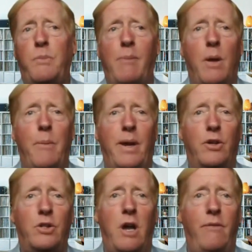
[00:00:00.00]
probably a
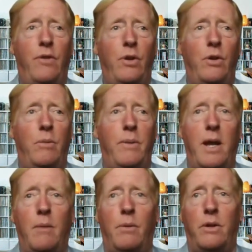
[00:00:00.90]
better slide for you to
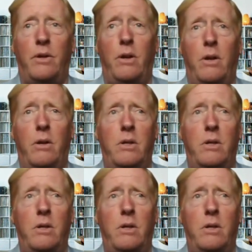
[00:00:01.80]
be able to